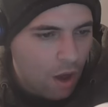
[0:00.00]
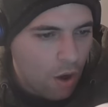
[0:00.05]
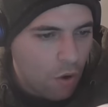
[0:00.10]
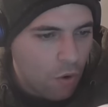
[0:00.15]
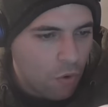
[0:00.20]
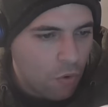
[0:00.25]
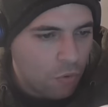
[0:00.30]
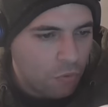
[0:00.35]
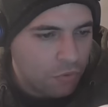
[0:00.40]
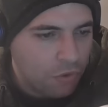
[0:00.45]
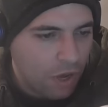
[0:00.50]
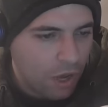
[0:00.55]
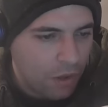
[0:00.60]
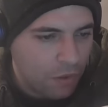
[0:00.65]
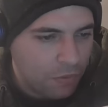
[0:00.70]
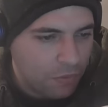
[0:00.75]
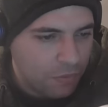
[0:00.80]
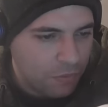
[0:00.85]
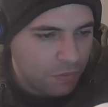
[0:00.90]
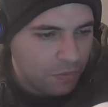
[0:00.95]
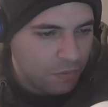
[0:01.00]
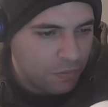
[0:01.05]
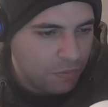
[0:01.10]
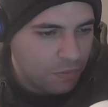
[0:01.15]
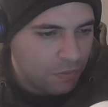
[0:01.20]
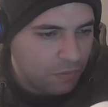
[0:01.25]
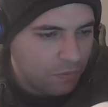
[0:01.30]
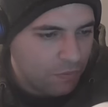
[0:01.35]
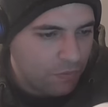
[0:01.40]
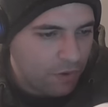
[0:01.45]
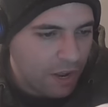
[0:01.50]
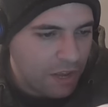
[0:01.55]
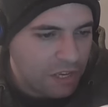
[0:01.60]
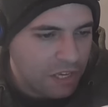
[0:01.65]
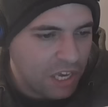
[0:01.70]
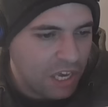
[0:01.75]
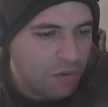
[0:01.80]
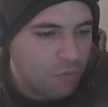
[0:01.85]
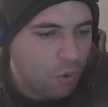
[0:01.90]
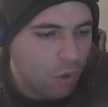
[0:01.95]
Oh no.
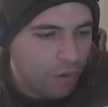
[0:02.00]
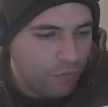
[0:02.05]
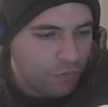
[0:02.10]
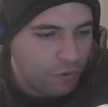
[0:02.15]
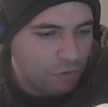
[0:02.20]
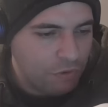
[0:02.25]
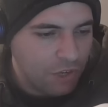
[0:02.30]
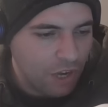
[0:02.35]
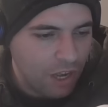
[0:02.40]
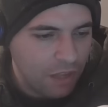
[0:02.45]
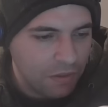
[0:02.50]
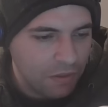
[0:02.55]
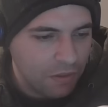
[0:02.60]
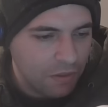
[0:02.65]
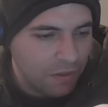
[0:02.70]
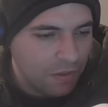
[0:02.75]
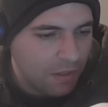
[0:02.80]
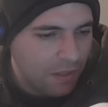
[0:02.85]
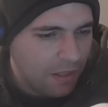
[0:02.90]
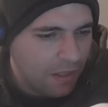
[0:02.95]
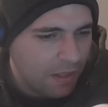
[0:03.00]
Flaky, what have you done?